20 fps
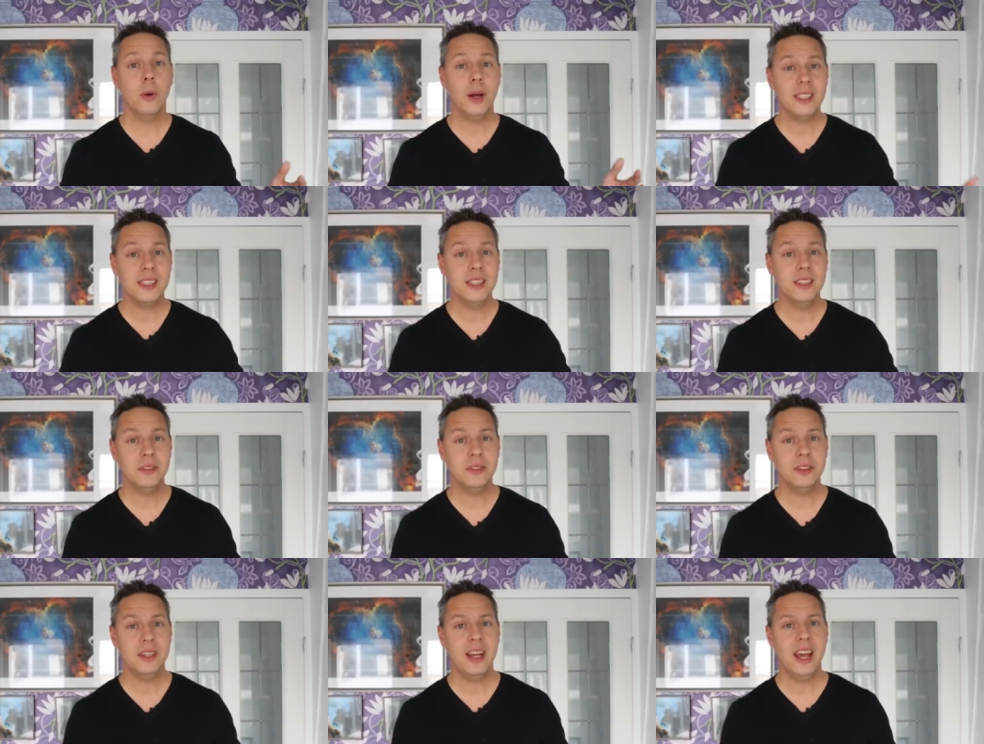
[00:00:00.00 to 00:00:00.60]

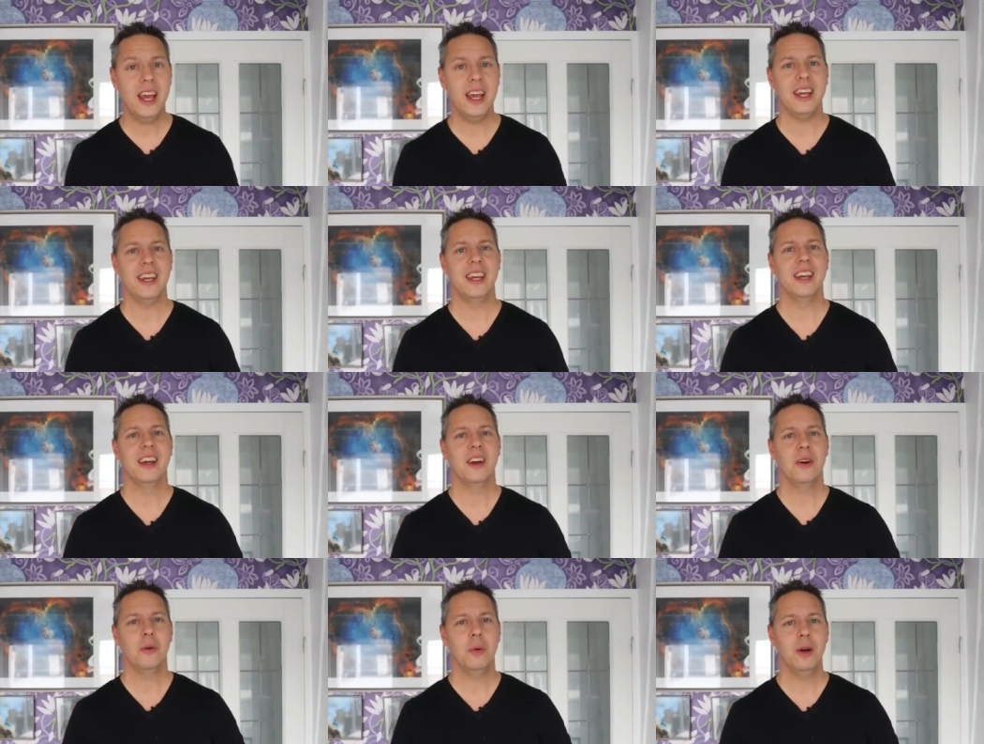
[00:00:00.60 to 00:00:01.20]
Question of the day.
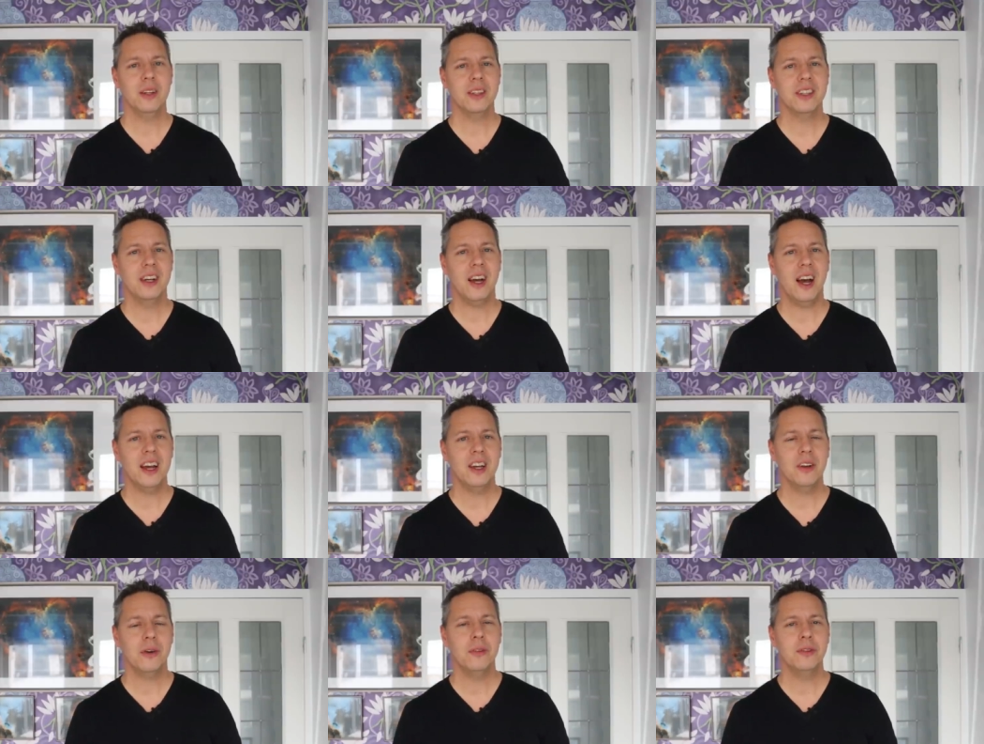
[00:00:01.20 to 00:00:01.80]
What
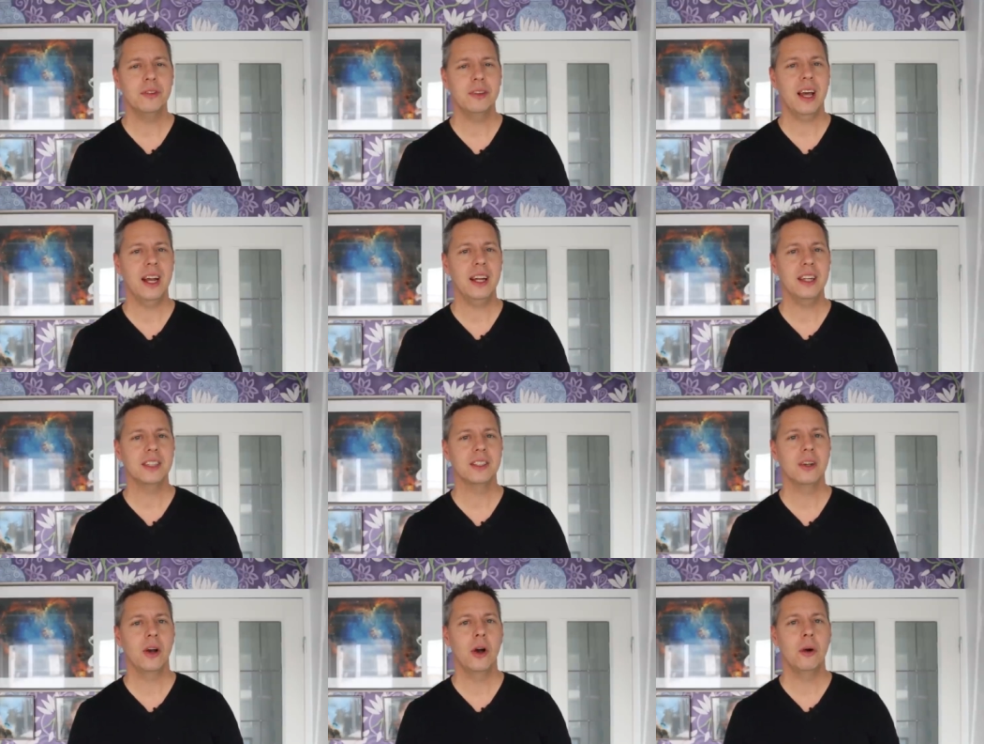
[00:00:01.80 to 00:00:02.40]
kind of
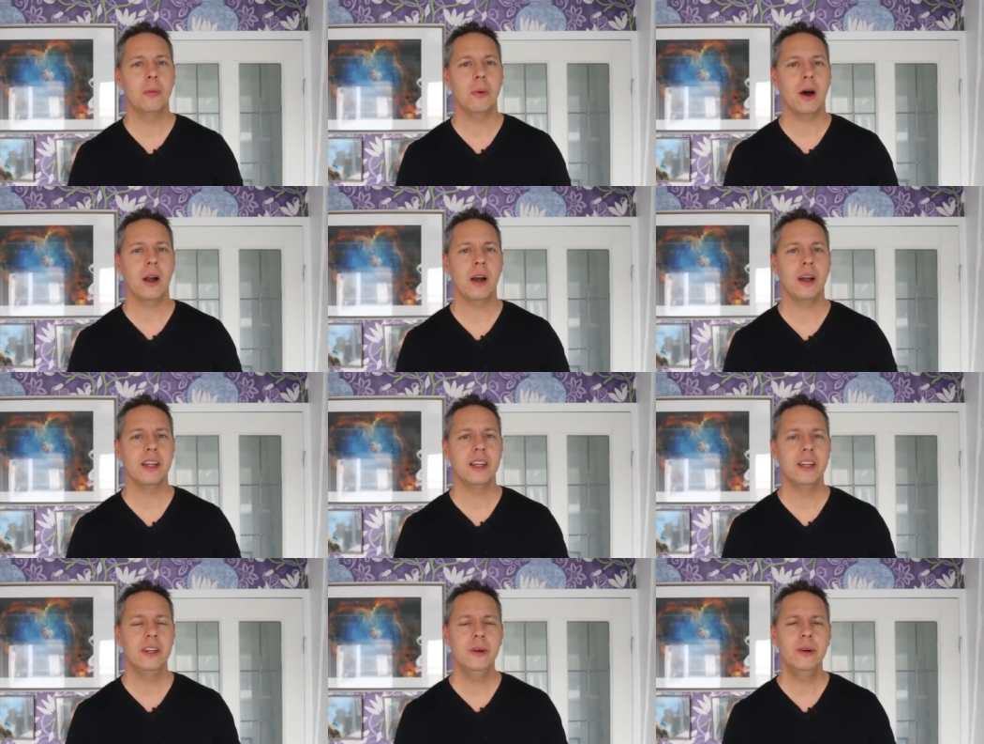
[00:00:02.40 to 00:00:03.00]
telescope
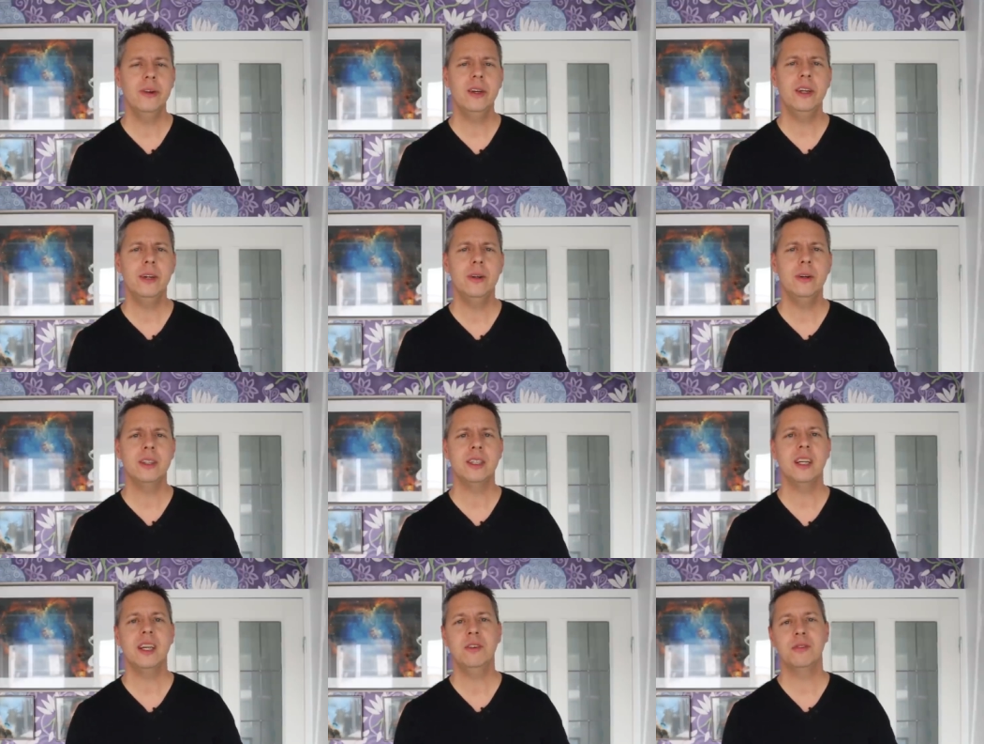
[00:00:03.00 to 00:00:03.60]
are you
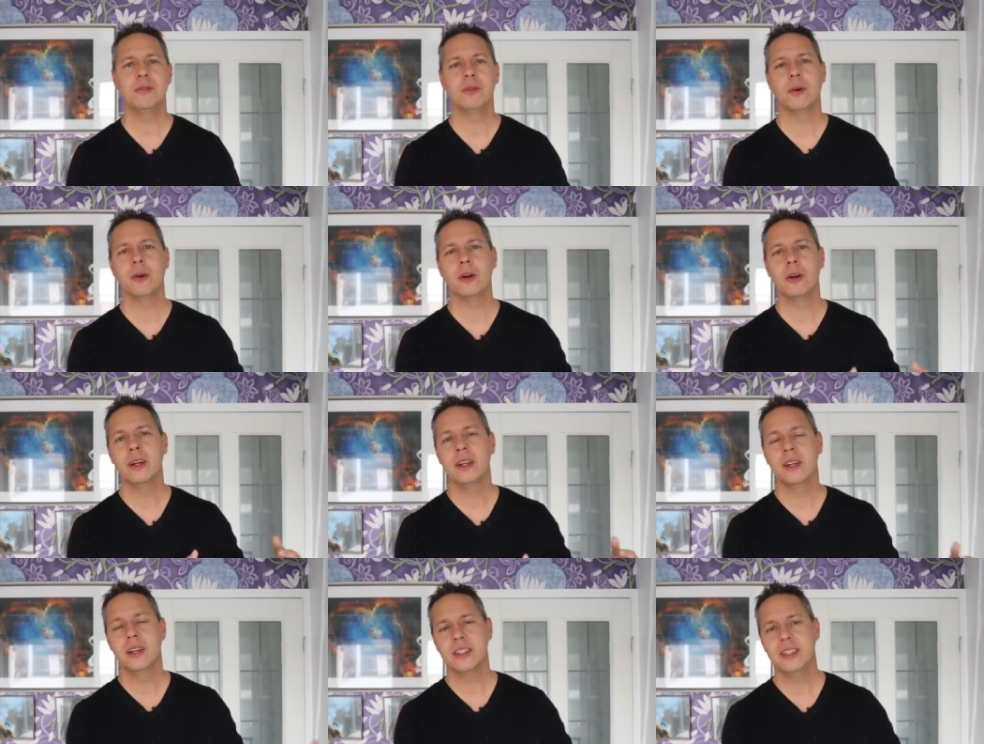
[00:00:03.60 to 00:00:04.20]
using
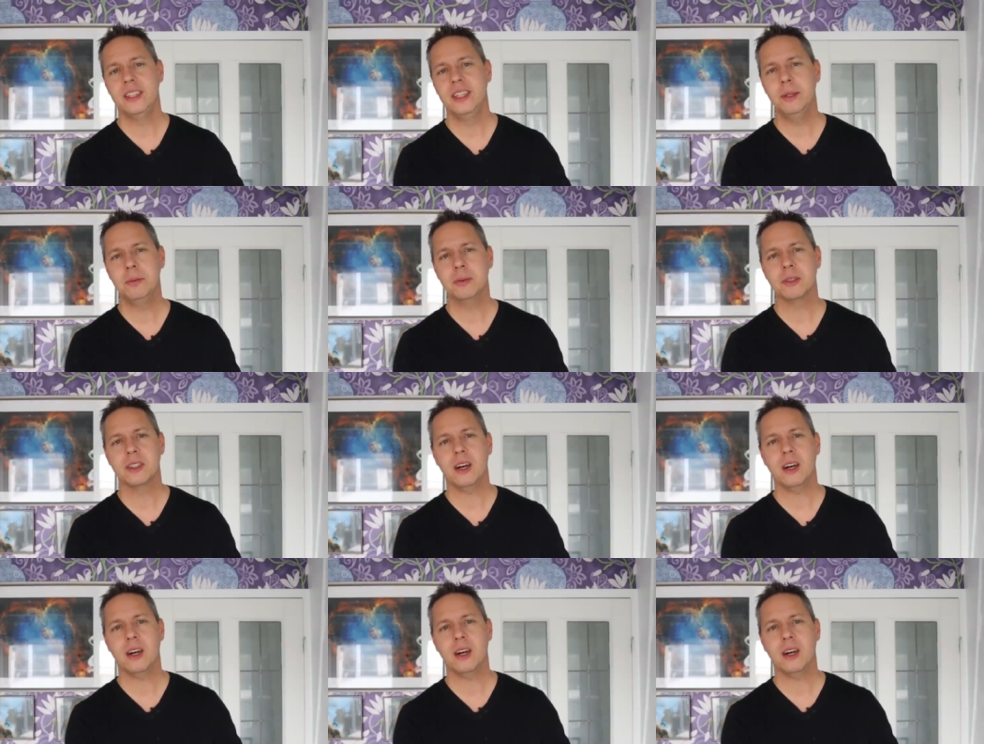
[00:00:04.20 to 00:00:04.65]
for deep